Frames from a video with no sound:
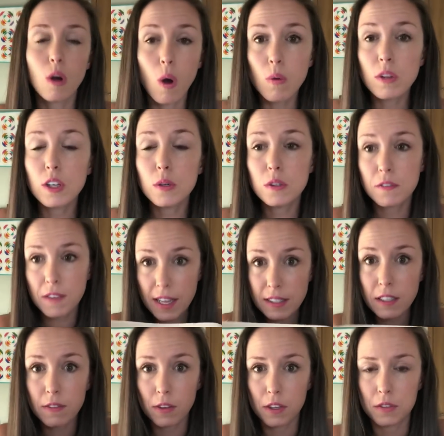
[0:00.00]
only use
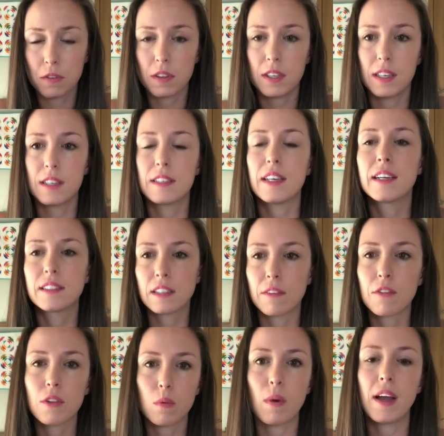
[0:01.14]
fancy floss for this
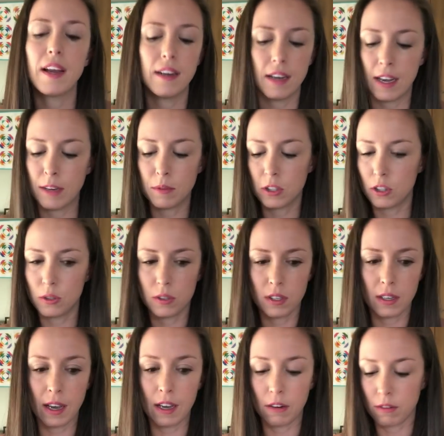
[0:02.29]
except for the white. I'm just
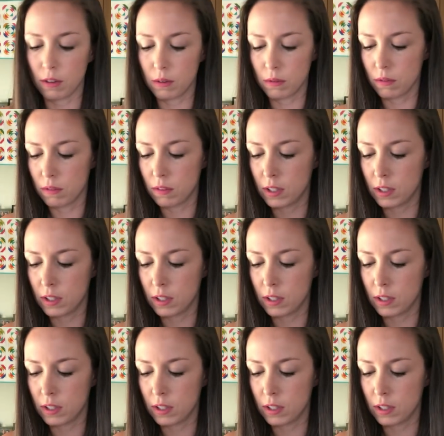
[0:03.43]
using Ecru.